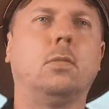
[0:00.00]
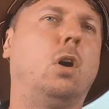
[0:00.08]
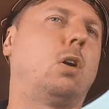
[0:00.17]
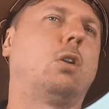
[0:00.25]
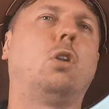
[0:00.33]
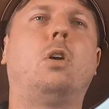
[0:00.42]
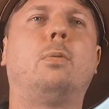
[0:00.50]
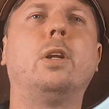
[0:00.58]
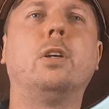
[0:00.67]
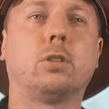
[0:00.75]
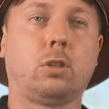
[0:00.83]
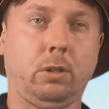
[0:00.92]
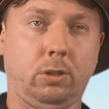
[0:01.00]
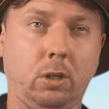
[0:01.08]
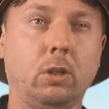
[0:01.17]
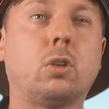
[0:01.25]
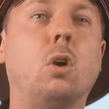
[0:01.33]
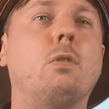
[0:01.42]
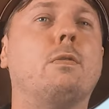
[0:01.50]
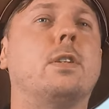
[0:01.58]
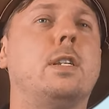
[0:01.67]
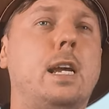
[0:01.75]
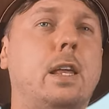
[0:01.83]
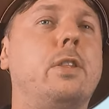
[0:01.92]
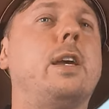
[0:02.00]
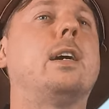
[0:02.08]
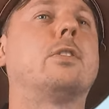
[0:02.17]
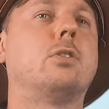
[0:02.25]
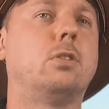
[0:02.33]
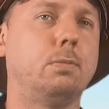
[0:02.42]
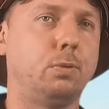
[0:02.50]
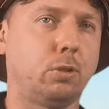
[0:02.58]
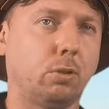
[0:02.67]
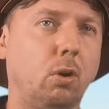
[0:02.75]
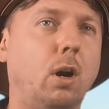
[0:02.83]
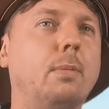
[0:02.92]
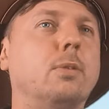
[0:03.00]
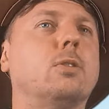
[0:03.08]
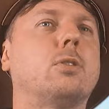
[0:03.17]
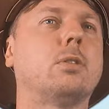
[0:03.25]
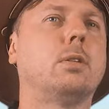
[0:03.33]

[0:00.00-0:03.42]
Not kilometers. Christo's going for 10,000 subscribers.